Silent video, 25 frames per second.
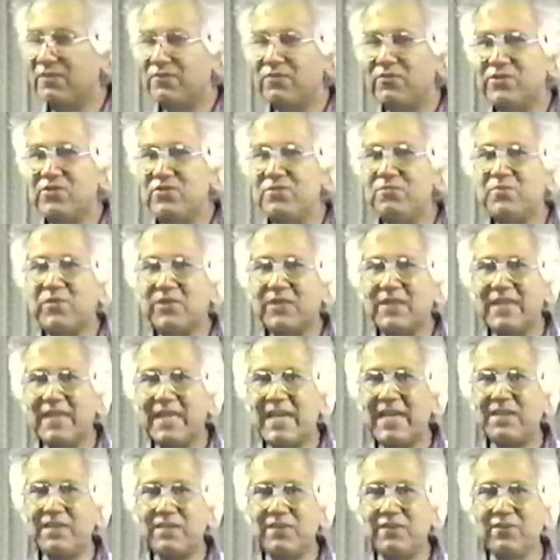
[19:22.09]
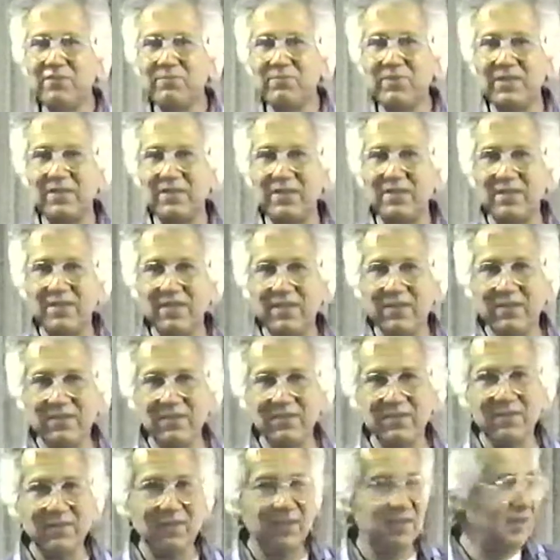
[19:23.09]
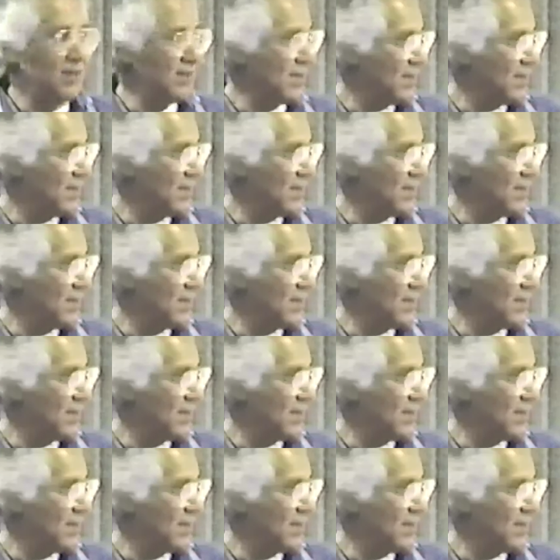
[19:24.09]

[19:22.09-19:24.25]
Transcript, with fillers: When you put that cubit together